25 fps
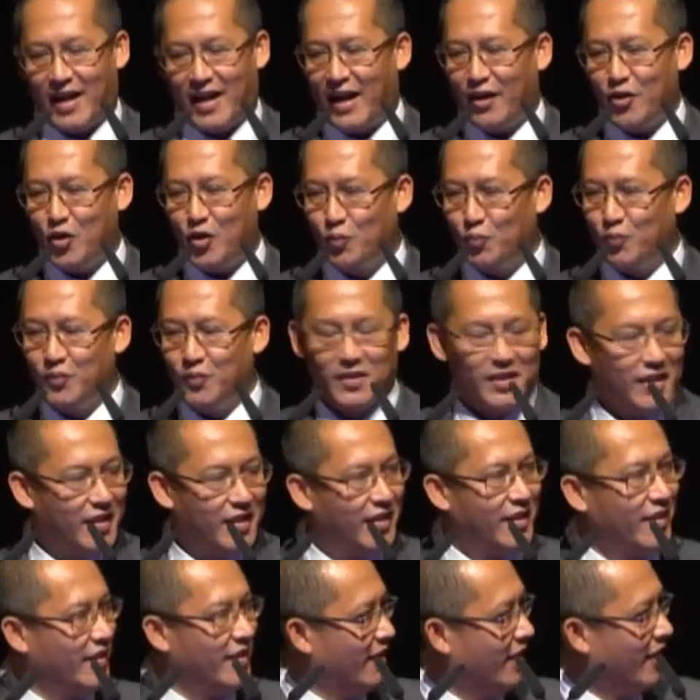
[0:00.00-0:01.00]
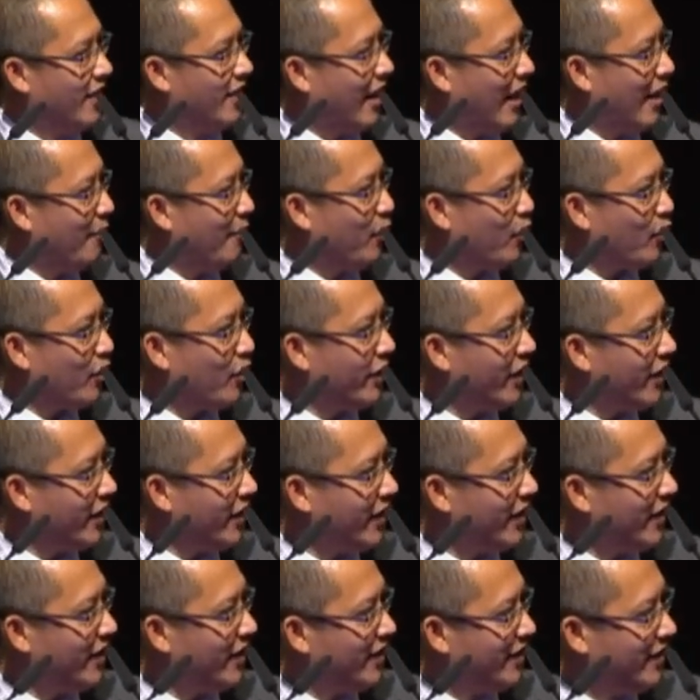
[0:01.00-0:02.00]
I hope I'm
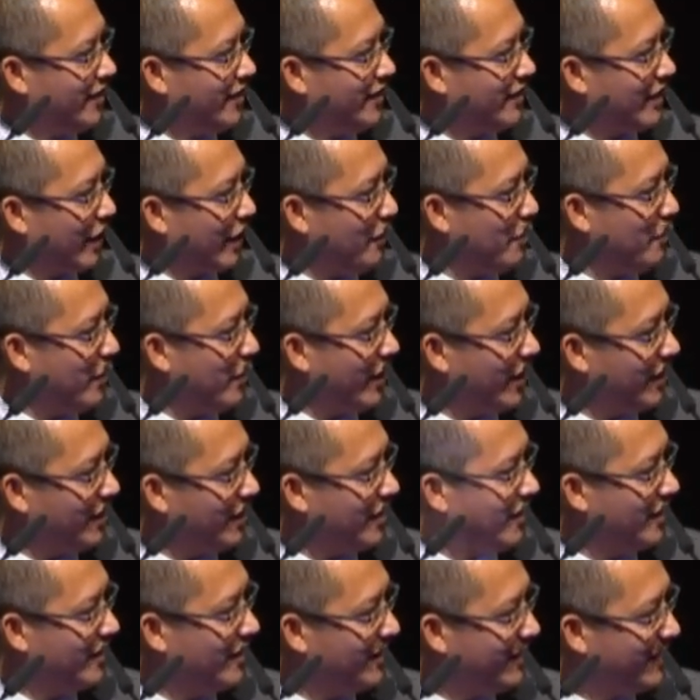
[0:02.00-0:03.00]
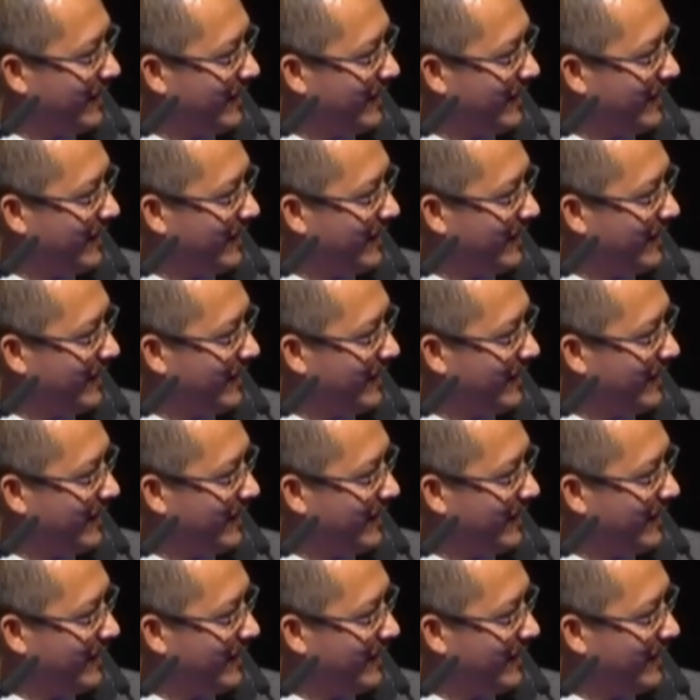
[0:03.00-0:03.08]
already 7 minutes.